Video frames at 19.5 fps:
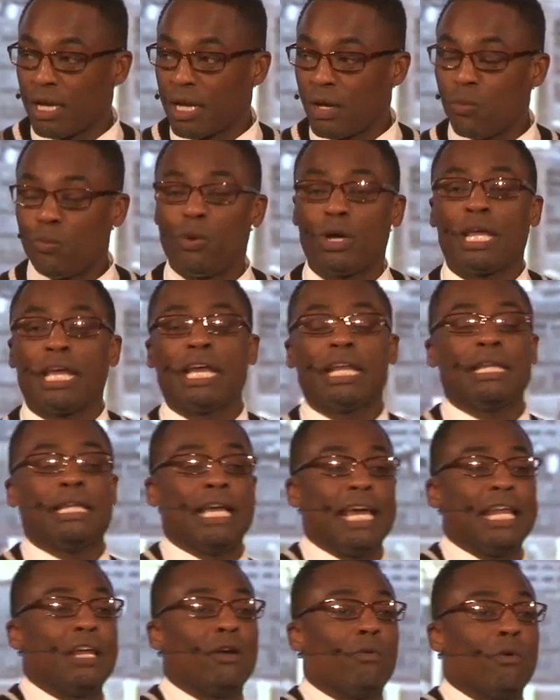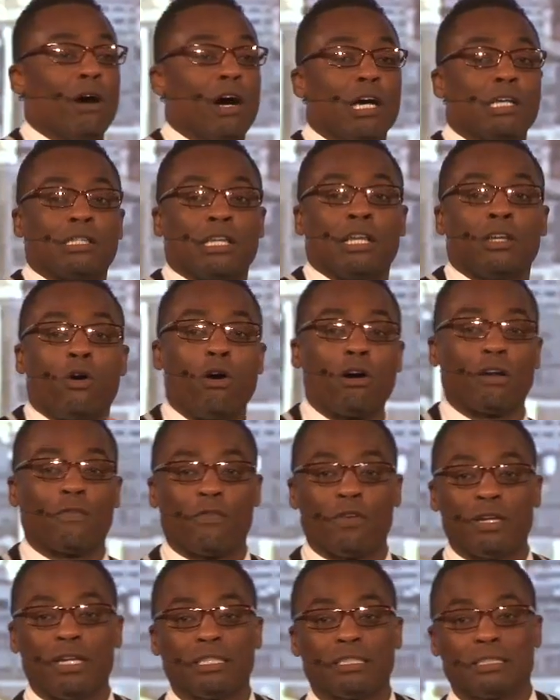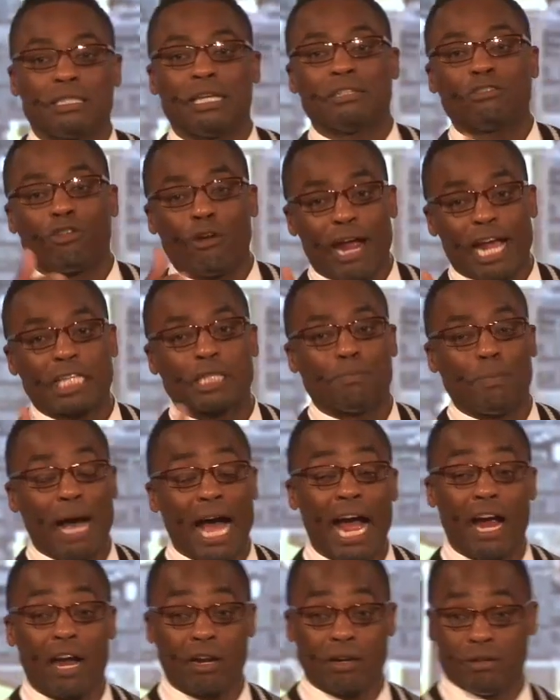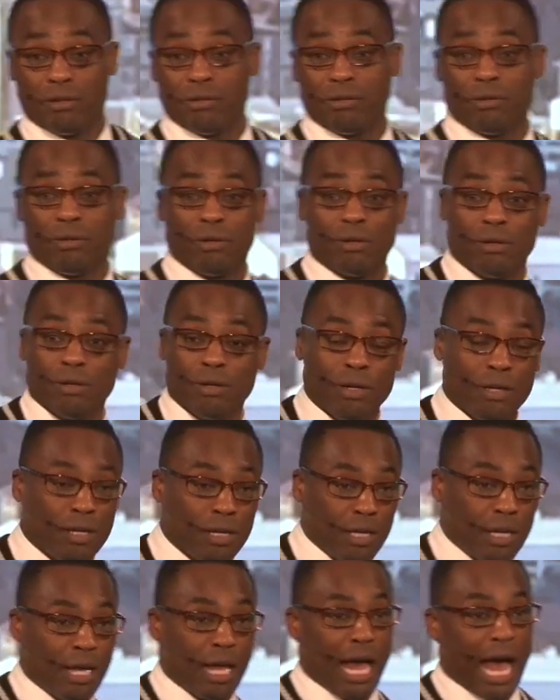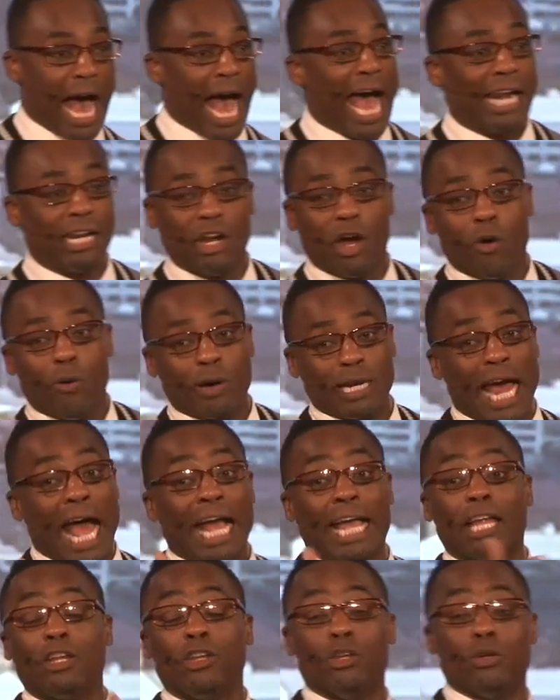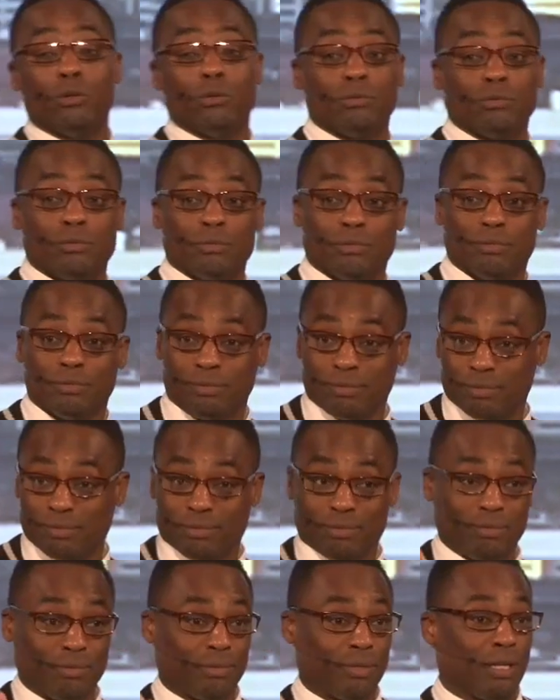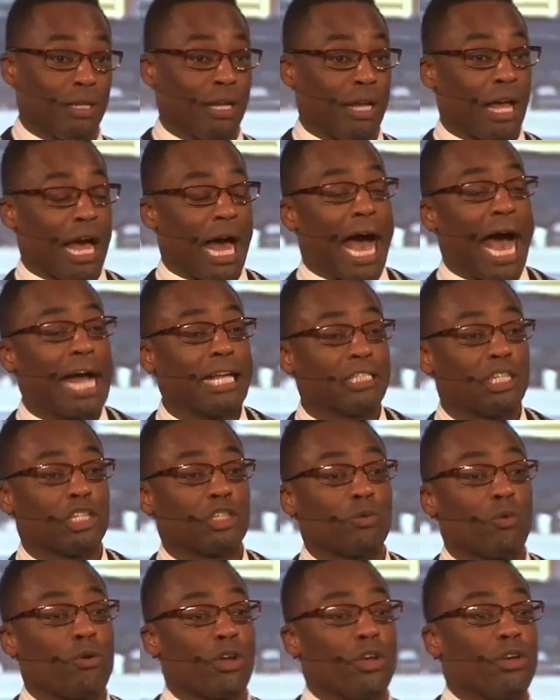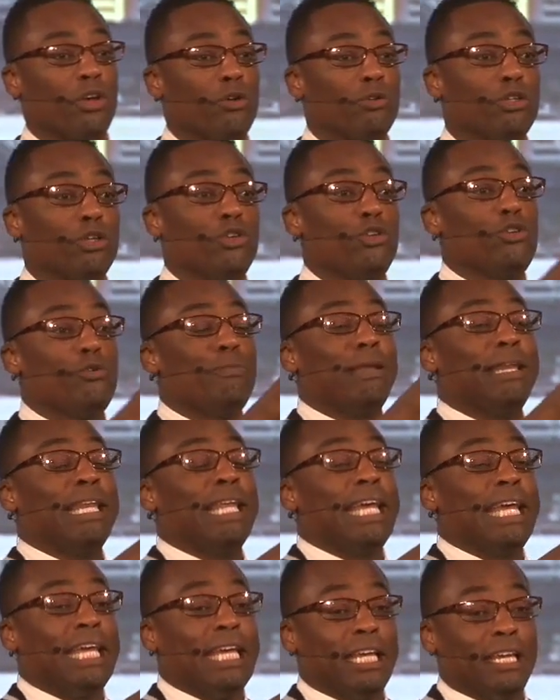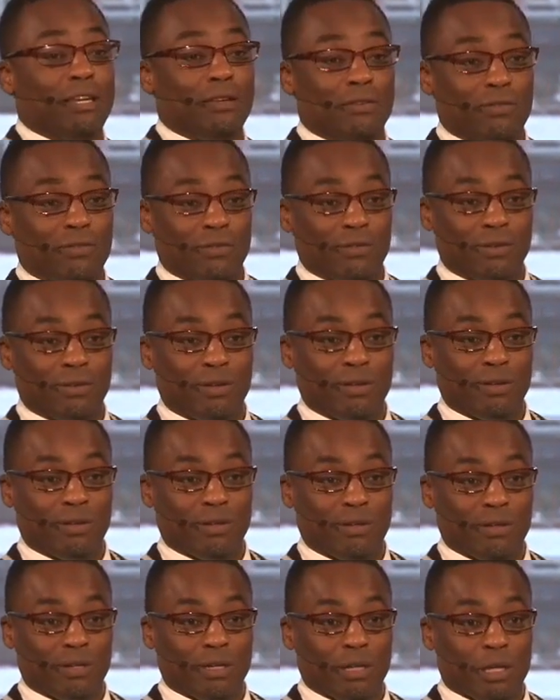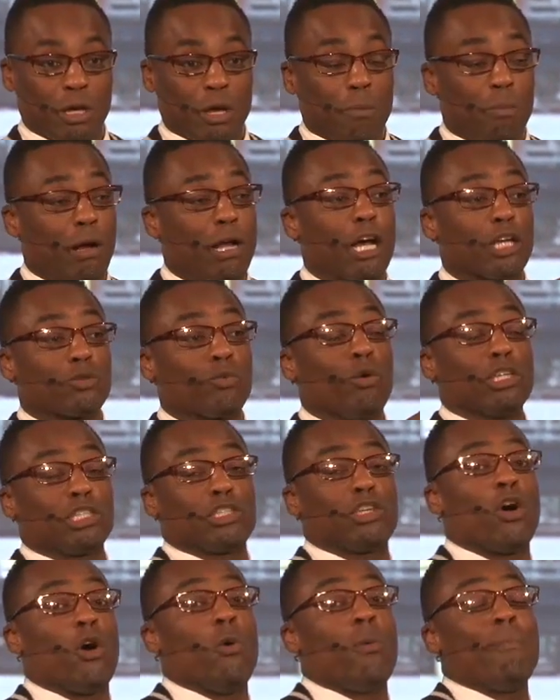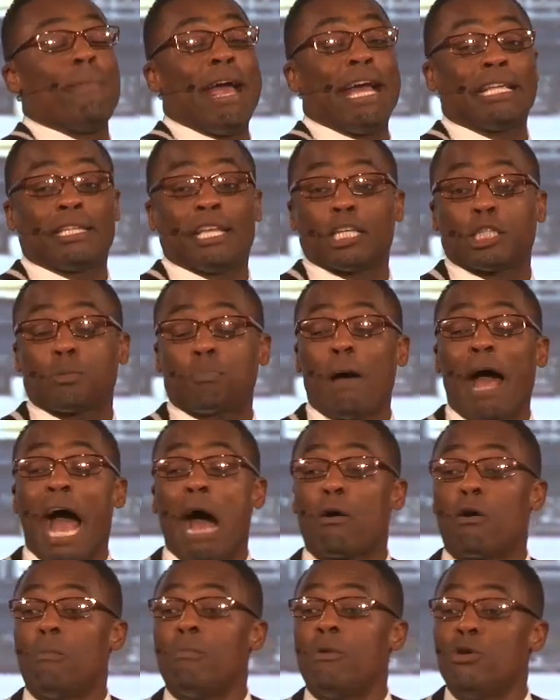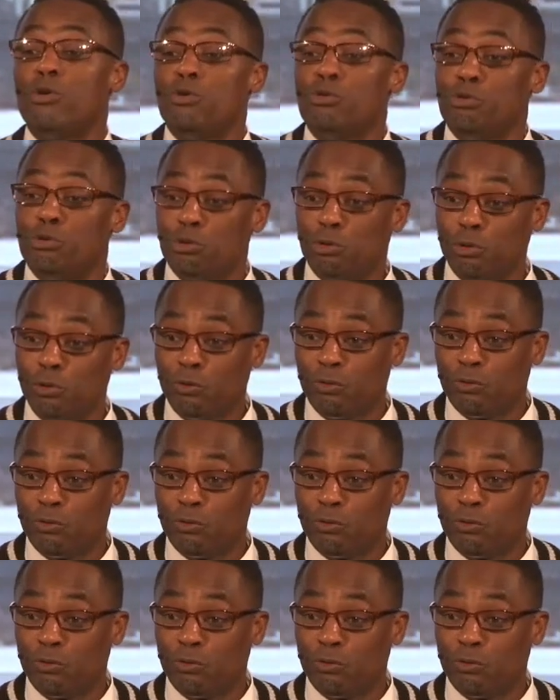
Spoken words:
What he needed was, in order for this to transpire, I know what I can do. I just want to know, do you believe? Because what's going to make this power move